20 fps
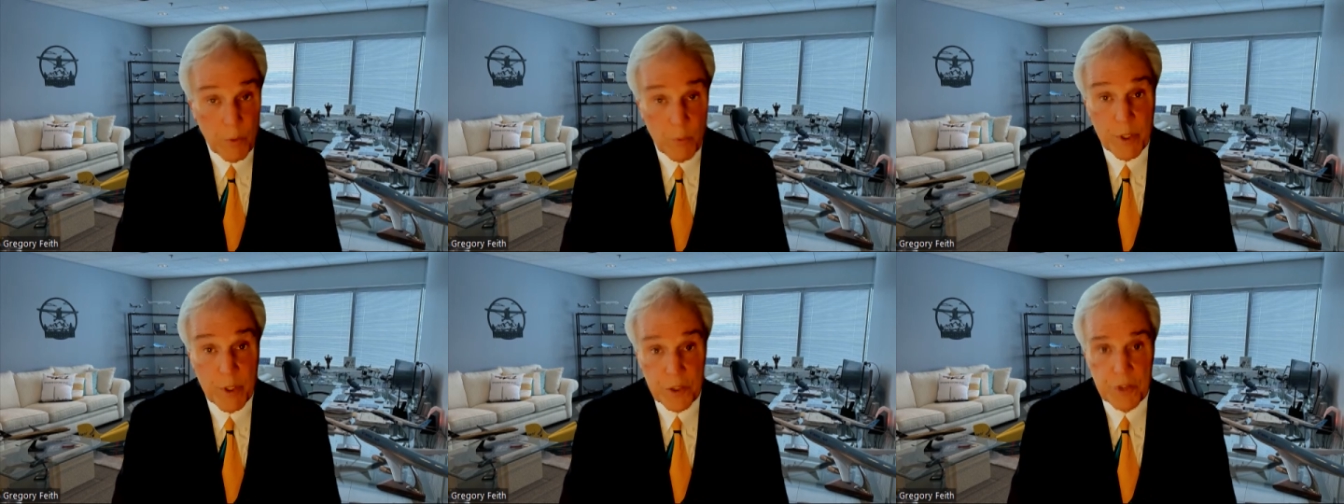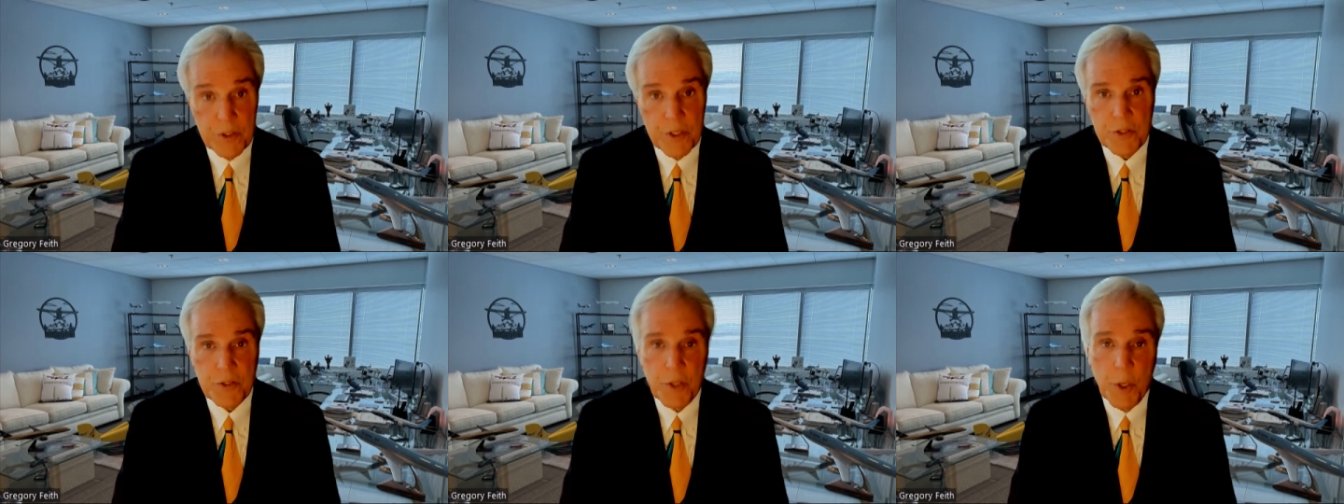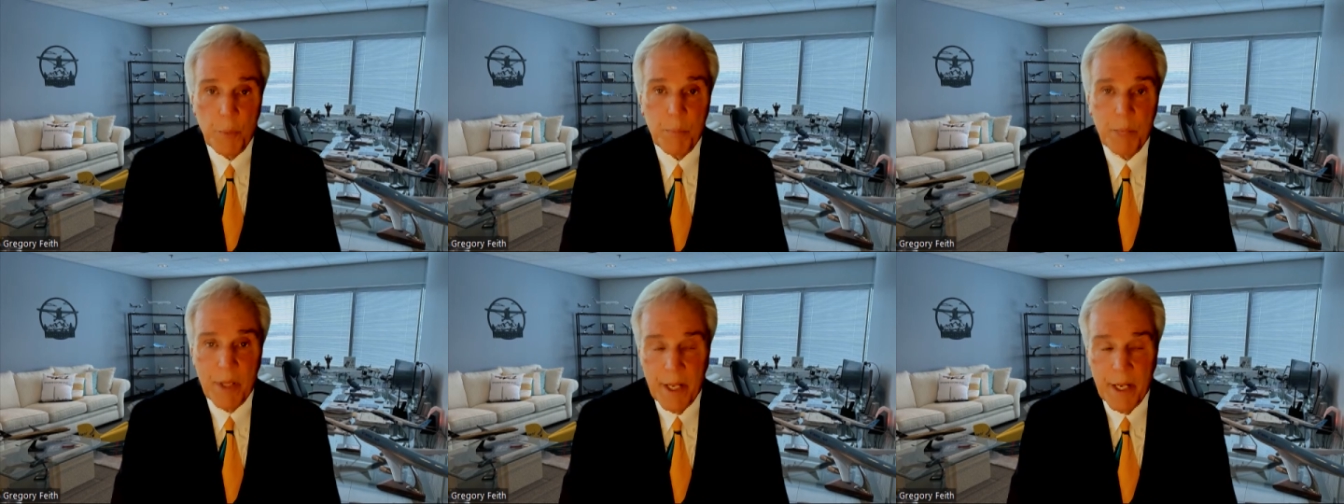which this
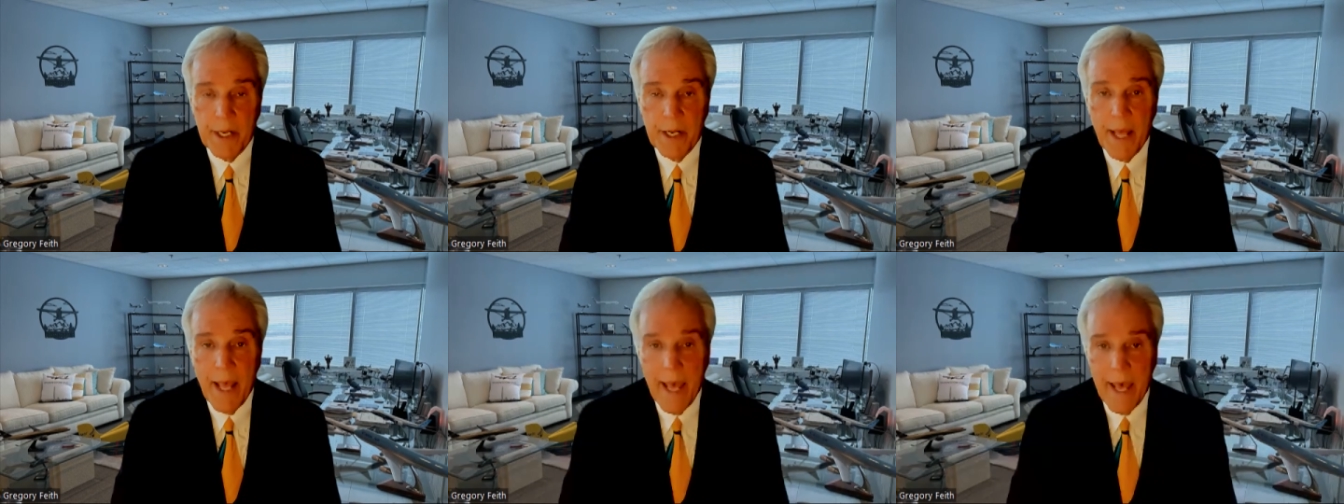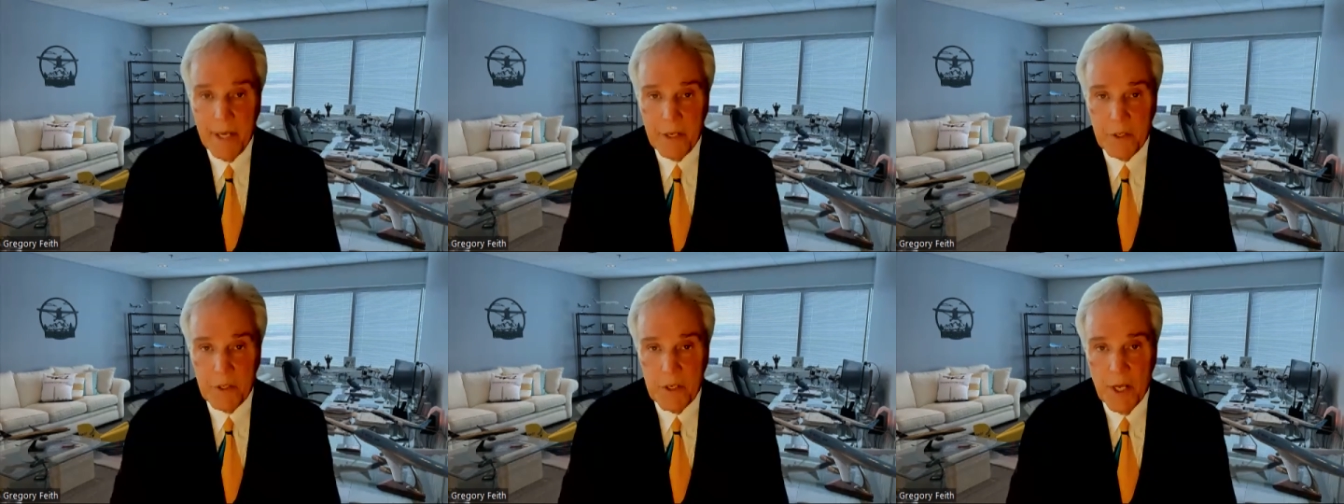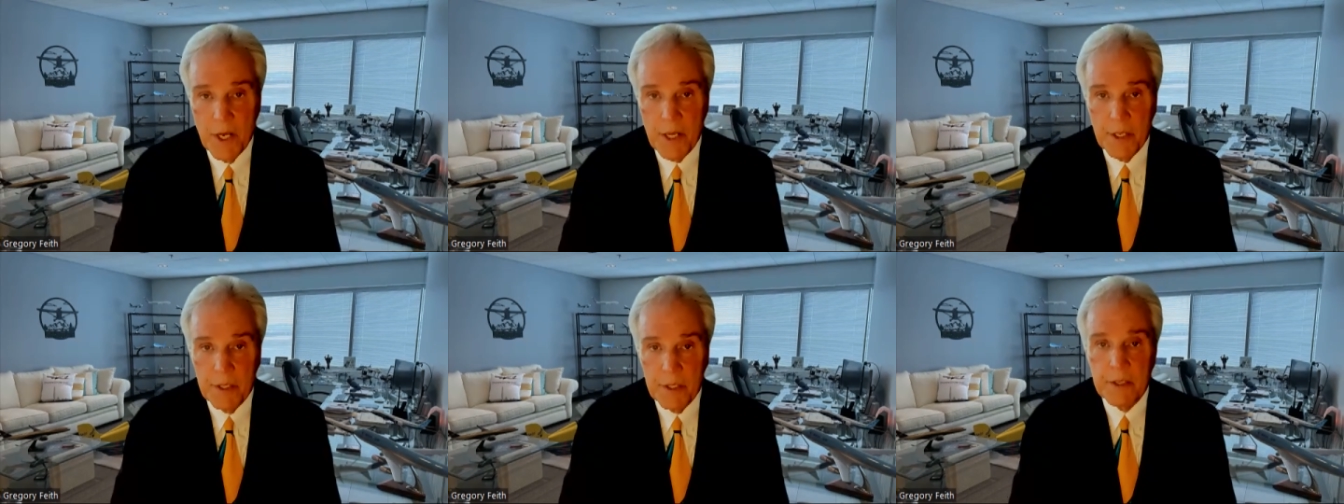airplane had
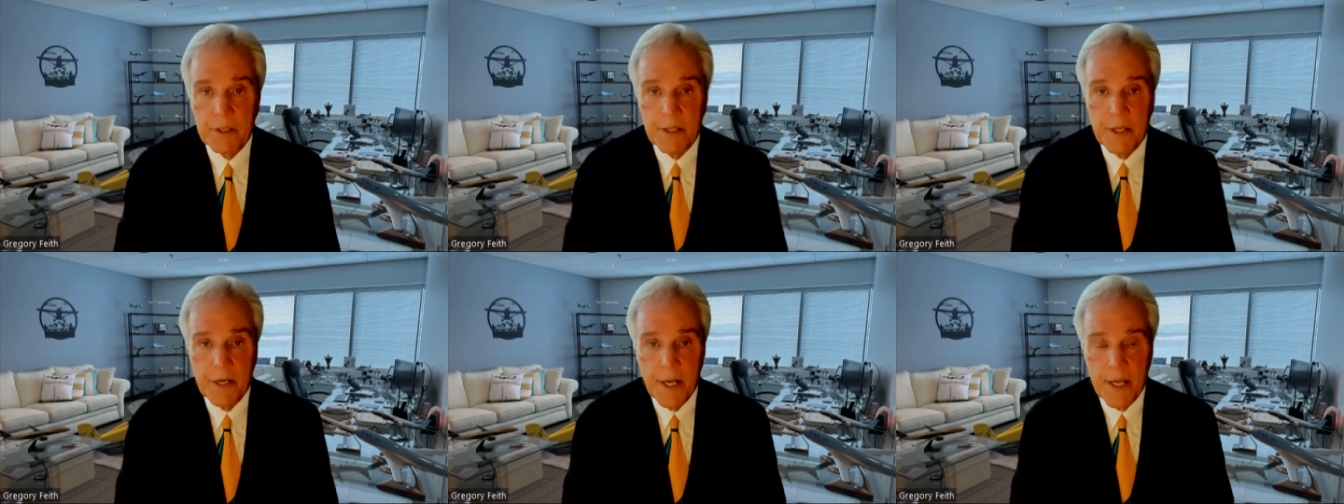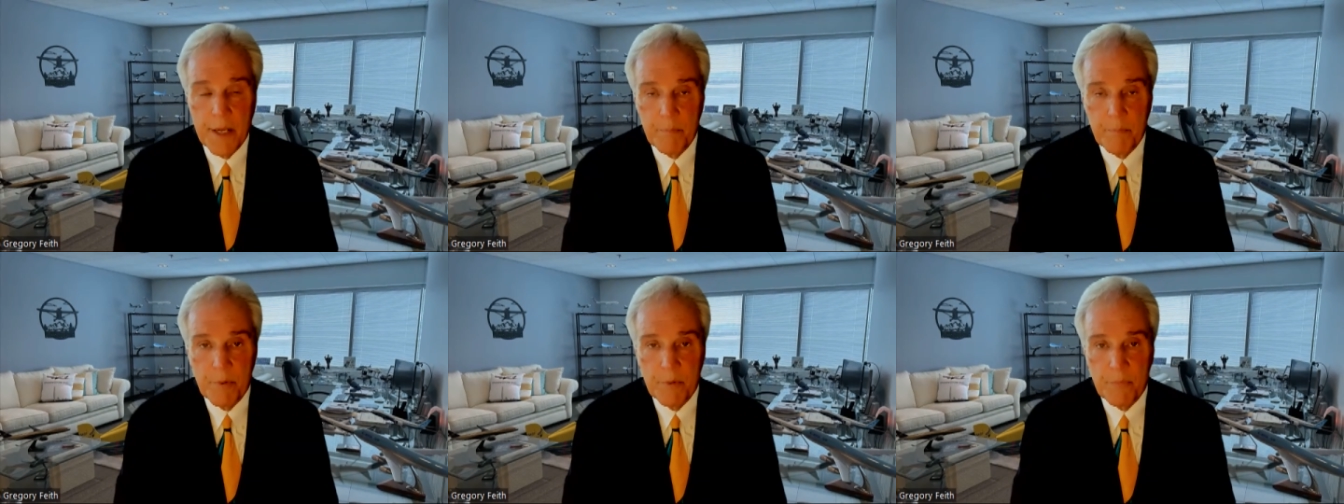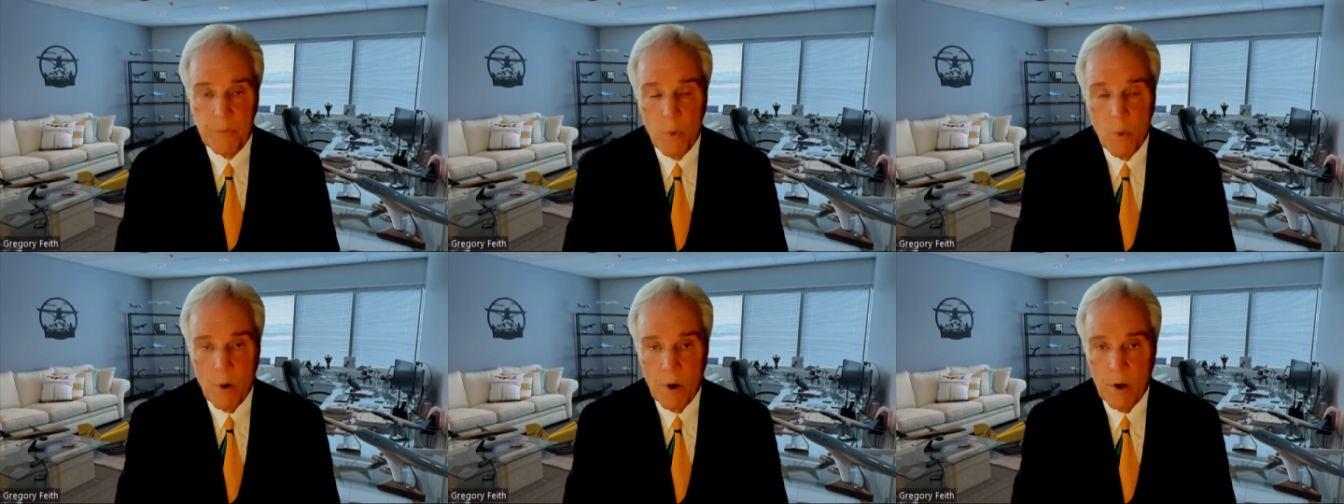done the night
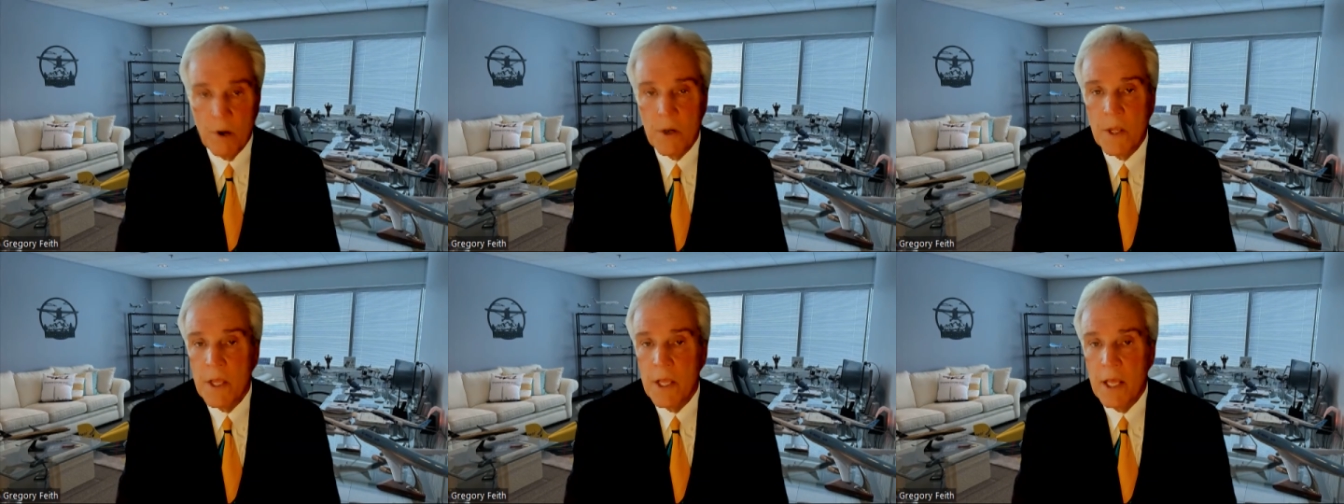before,